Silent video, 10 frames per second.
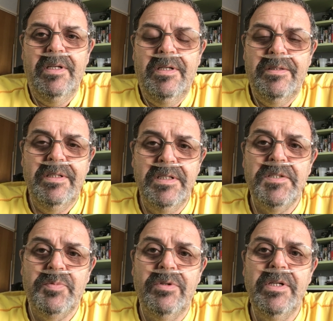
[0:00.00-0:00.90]

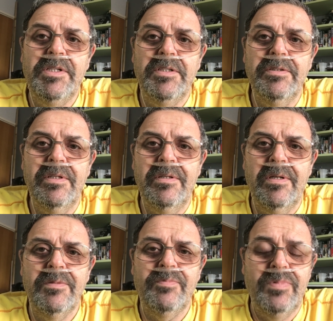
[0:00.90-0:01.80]
inspiration that
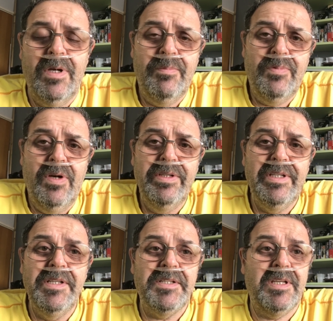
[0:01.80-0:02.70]
I
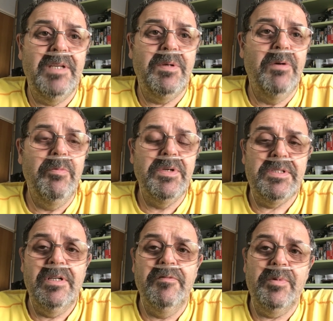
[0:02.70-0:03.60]
need to keep going myself,